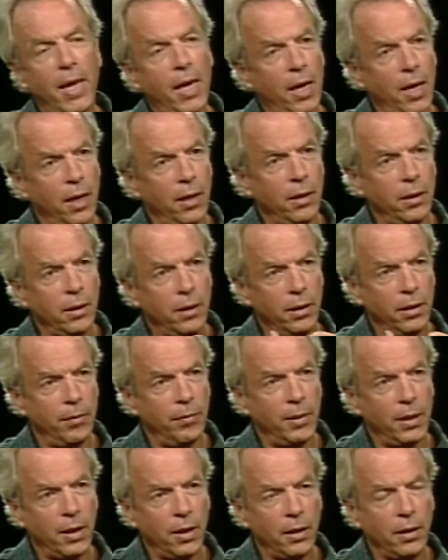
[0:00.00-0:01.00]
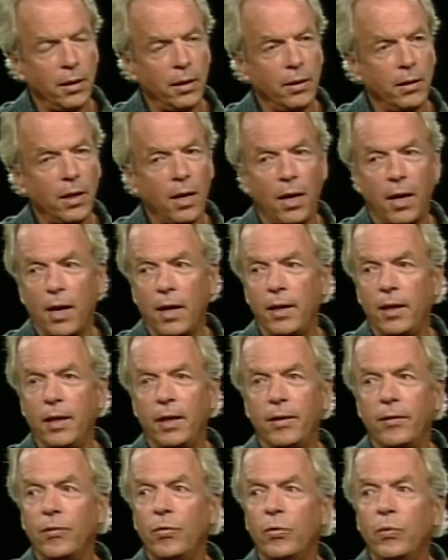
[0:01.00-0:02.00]
man,
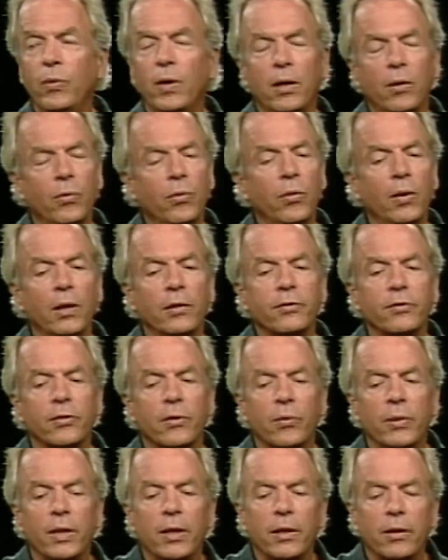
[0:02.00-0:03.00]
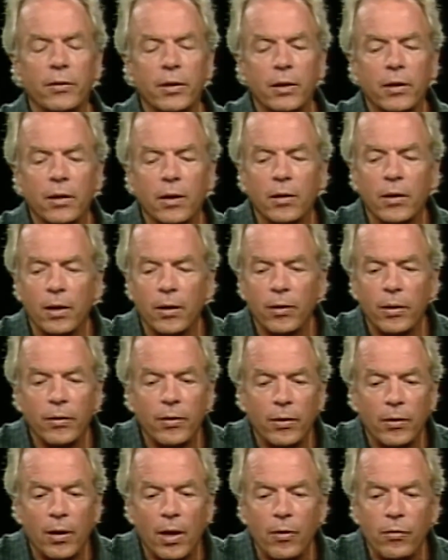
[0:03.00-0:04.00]
who else are we hearing?
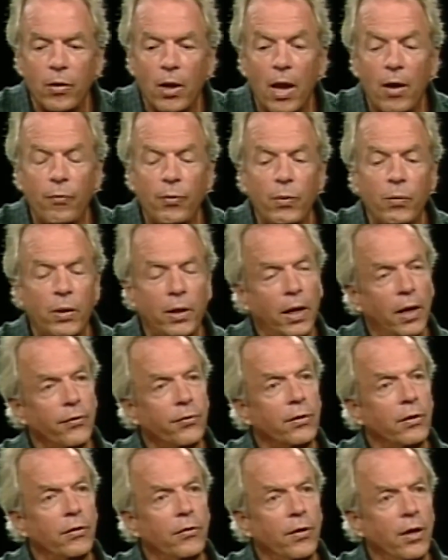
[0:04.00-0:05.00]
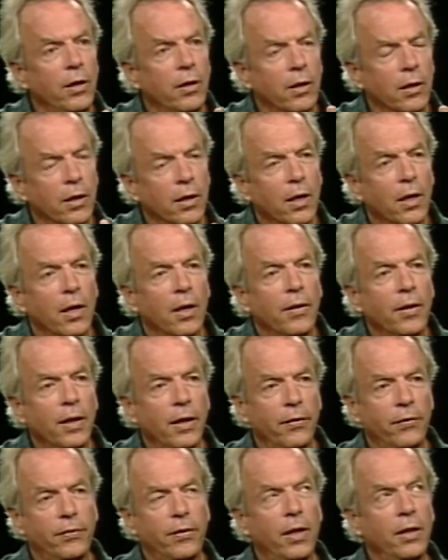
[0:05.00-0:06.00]
Everyone has an agenda.
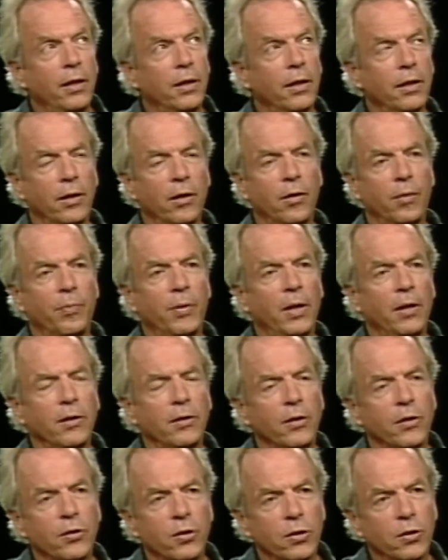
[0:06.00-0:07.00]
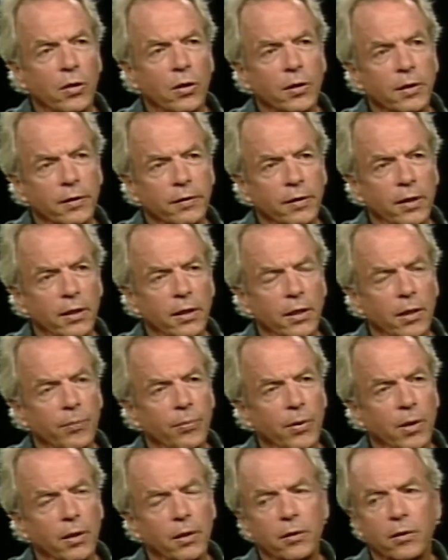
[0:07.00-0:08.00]
They're a politician, or they're selling
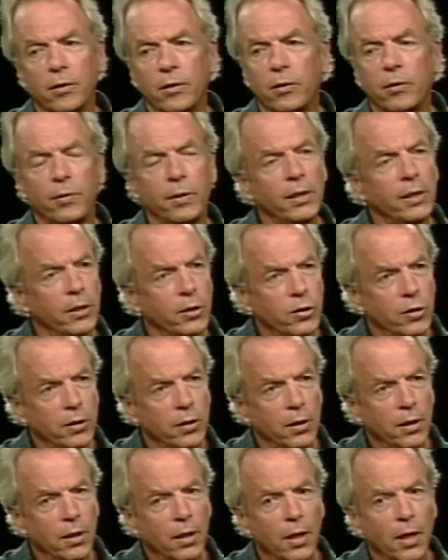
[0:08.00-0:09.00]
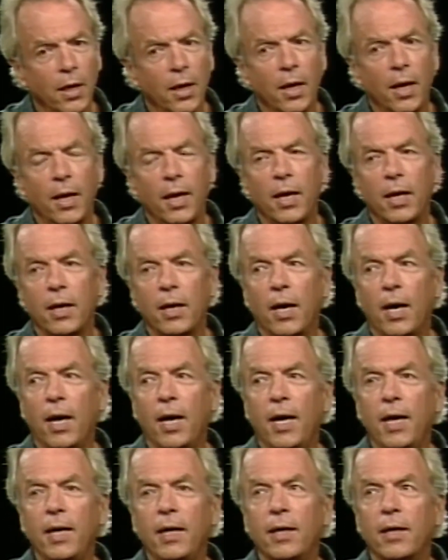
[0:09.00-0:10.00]
a product, or a religion. Mm-hmm. And
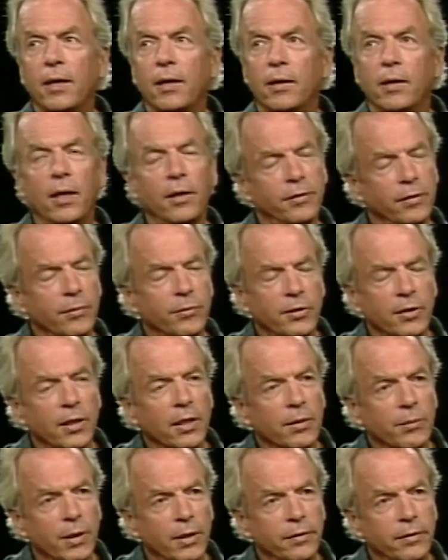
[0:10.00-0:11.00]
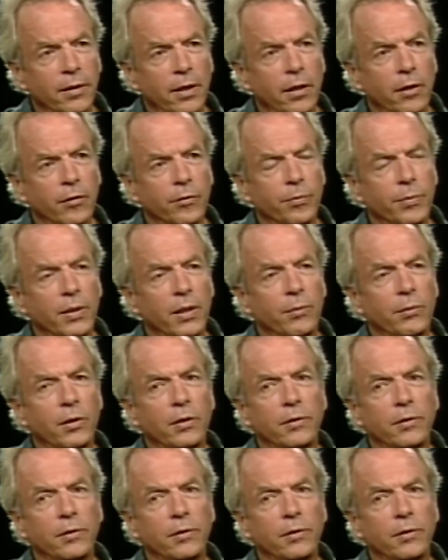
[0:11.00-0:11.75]
I'm selling myself, but